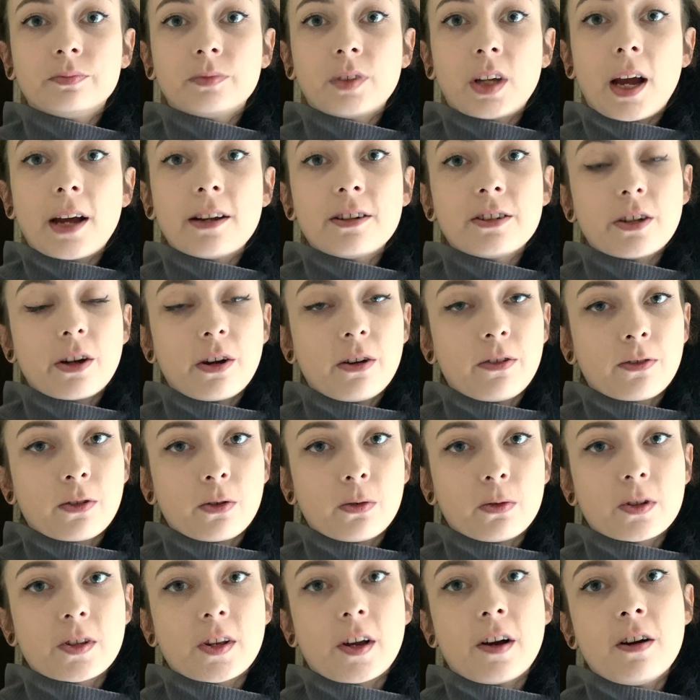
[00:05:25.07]
And of
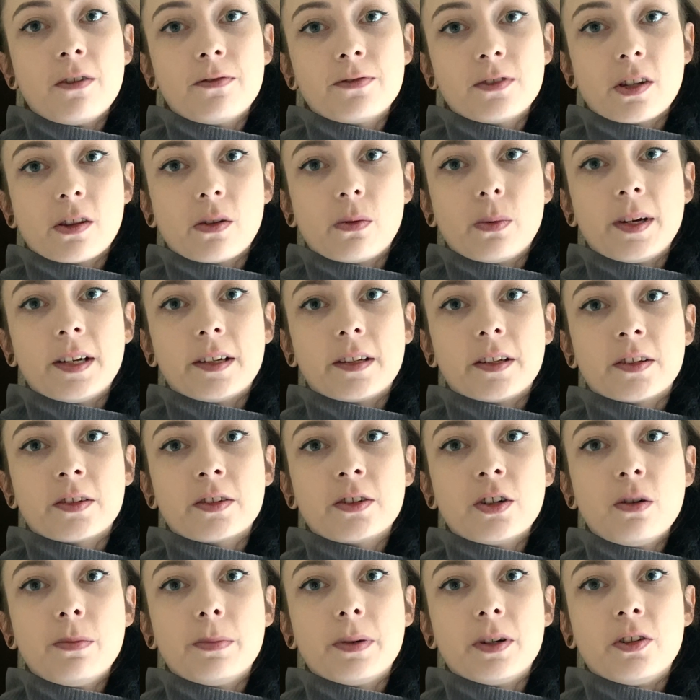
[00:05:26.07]
course after the winter
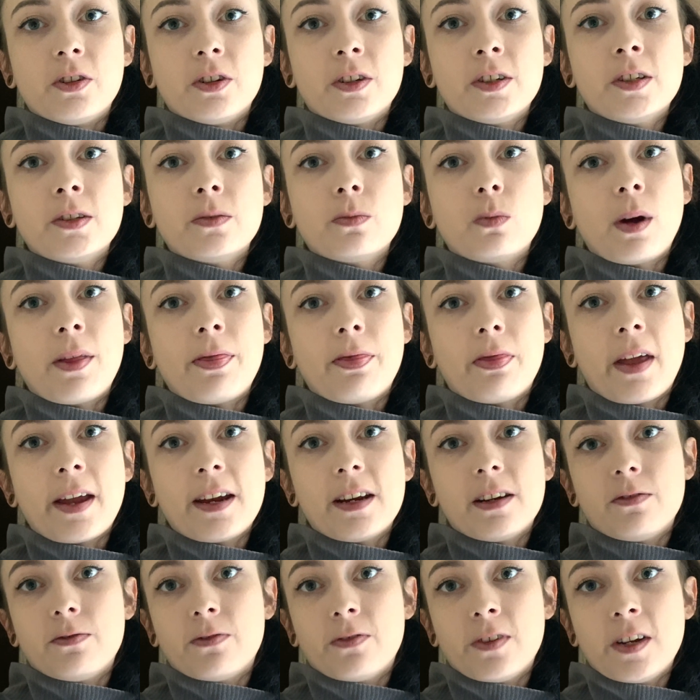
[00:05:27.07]
stoppages, when
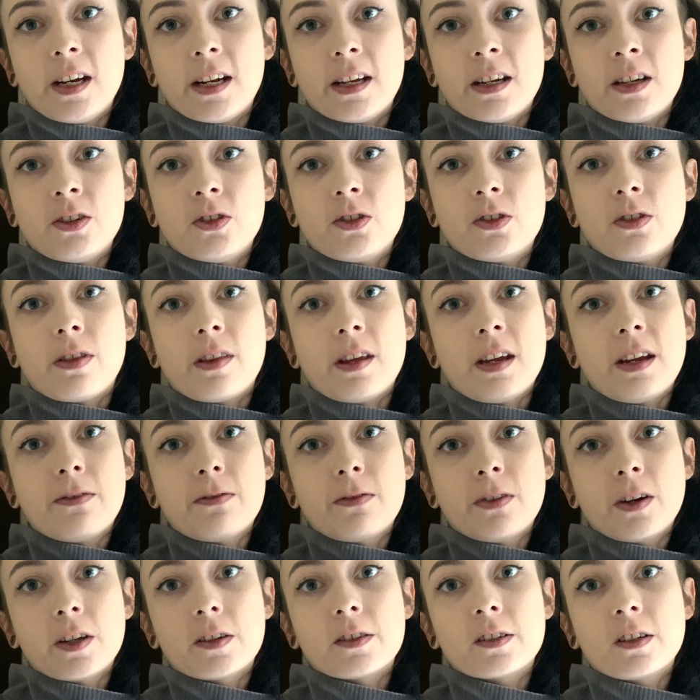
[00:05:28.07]
they'd finished, the
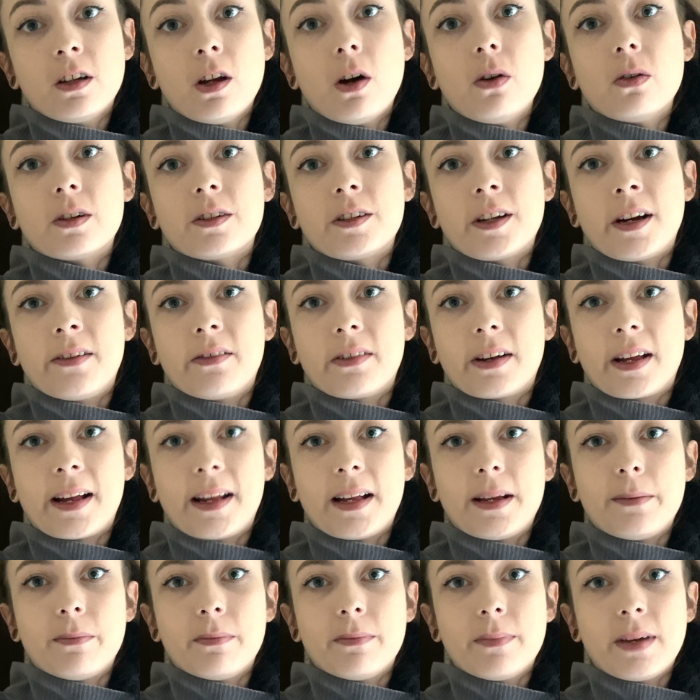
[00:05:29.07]
first lockdown
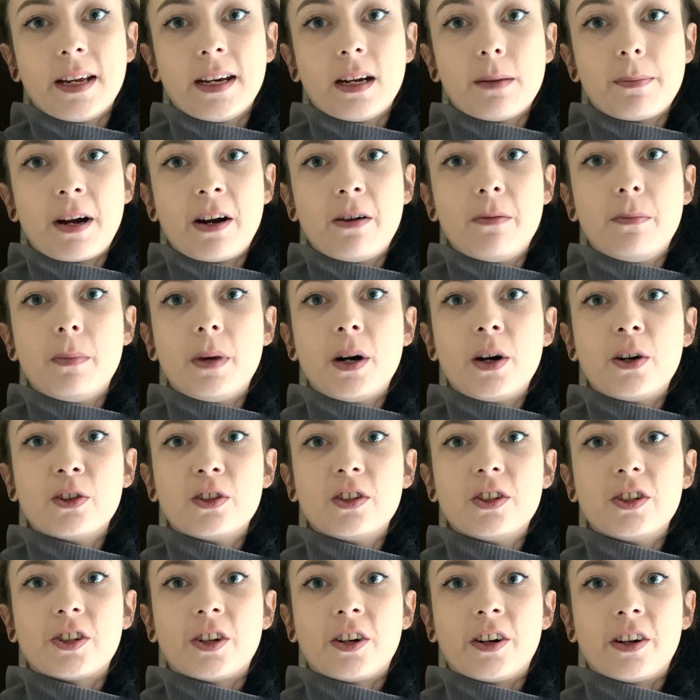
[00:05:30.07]
came in about
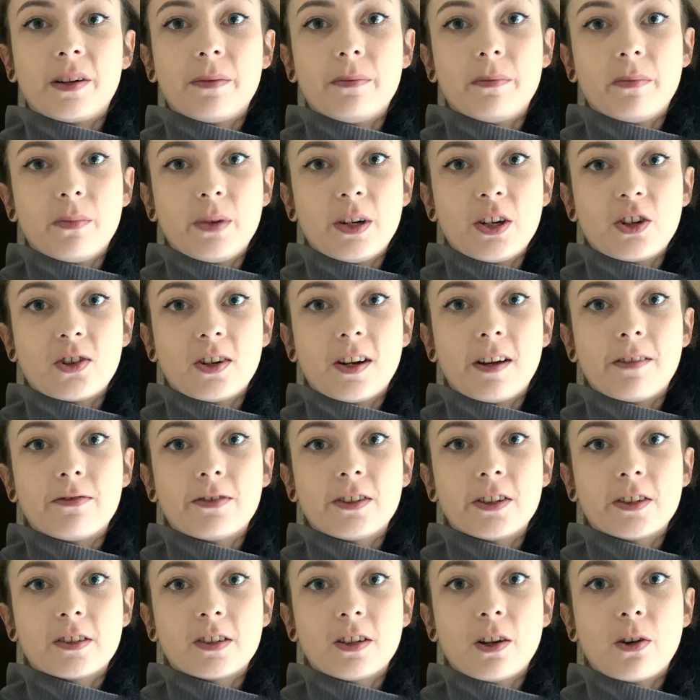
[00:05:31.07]
March time, which left
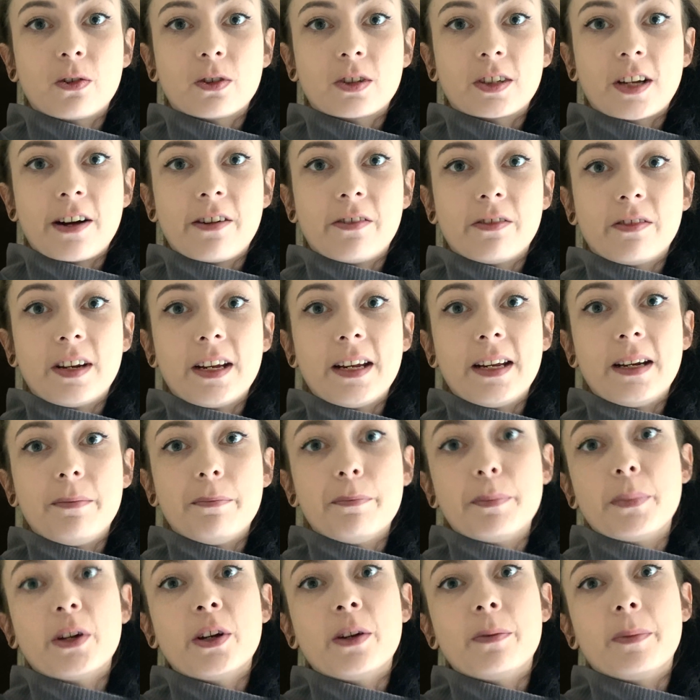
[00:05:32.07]
us locked down in
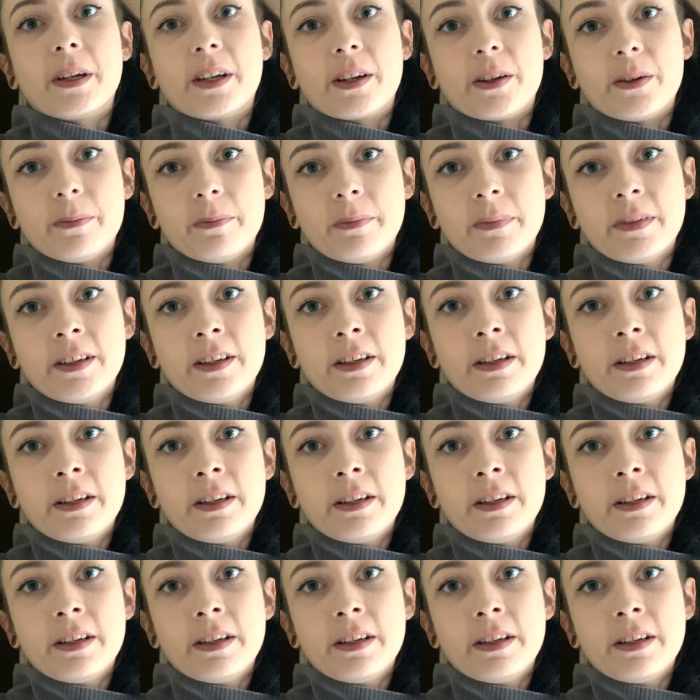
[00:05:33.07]
Birmingham.